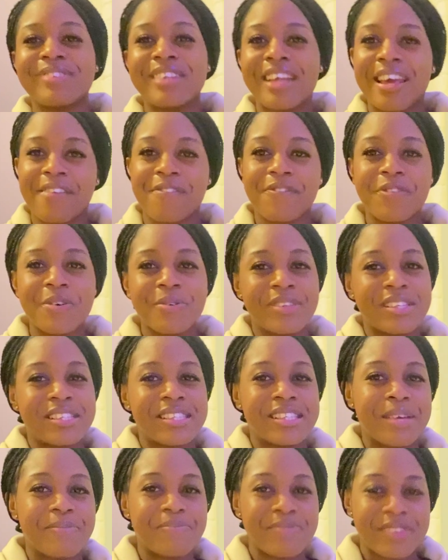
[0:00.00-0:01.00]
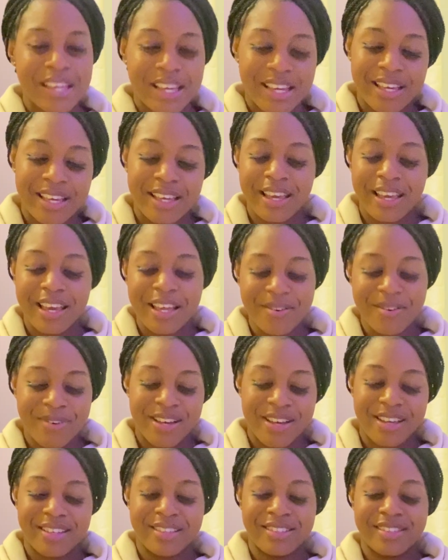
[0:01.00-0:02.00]
like feel the same thing.
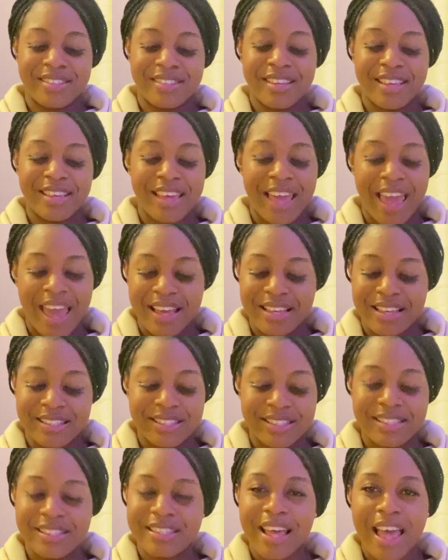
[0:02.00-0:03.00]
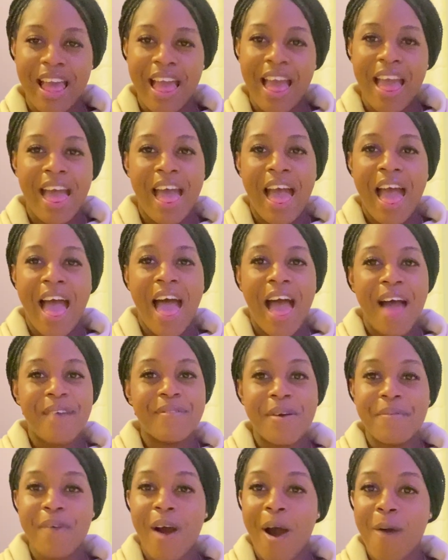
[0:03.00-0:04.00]
Anyways, guys,
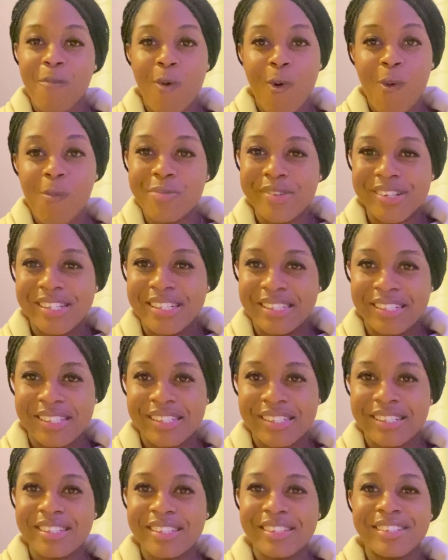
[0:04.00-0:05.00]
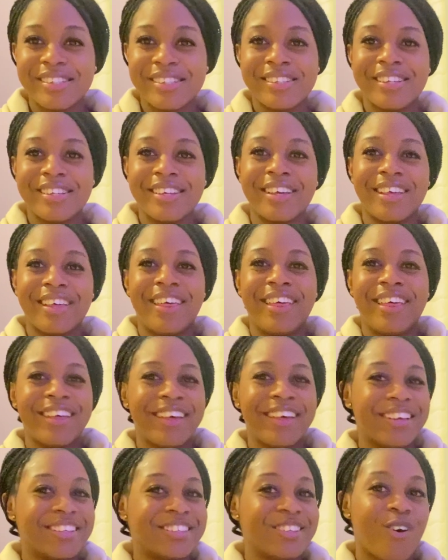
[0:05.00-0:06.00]
my mom opened it.
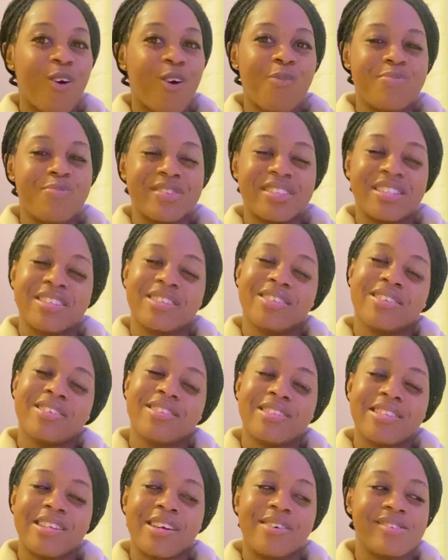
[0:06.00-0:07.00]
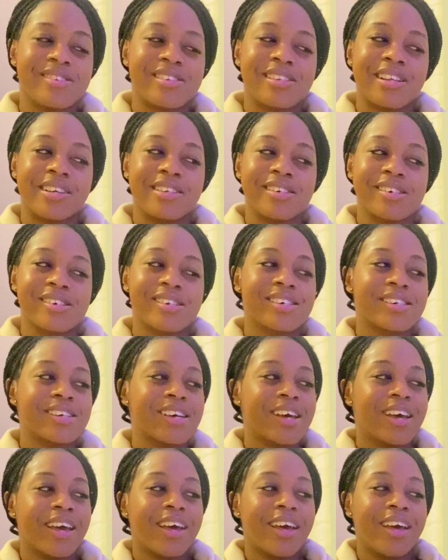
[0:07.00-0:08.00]
She opened it, and then I was like,
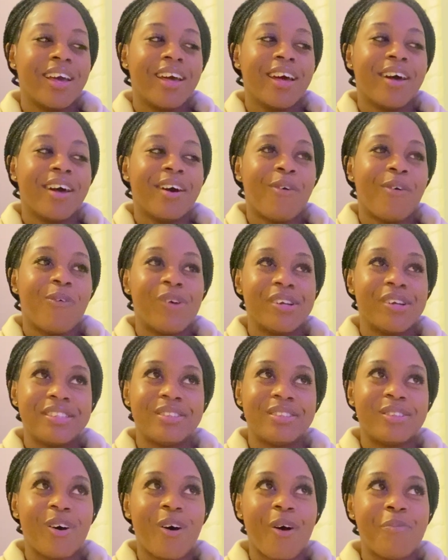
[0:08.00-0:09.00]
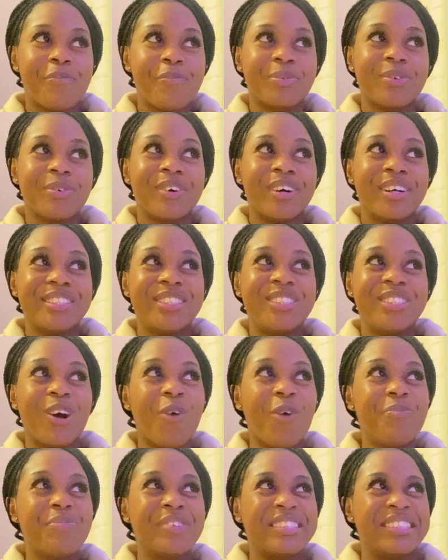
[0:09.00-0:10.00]
what's up? She
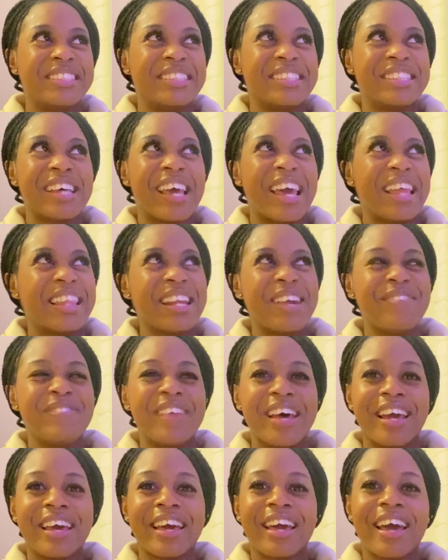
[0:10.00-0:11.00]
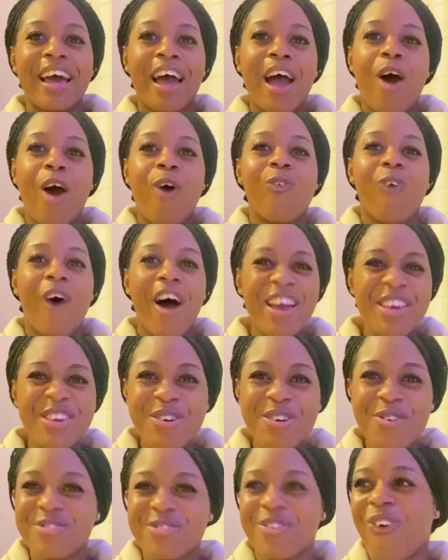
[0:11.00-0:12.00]
opened it, and then I'm like, why are
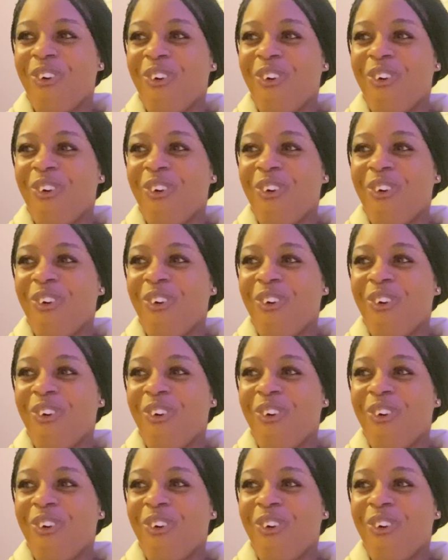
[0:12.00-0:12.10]
you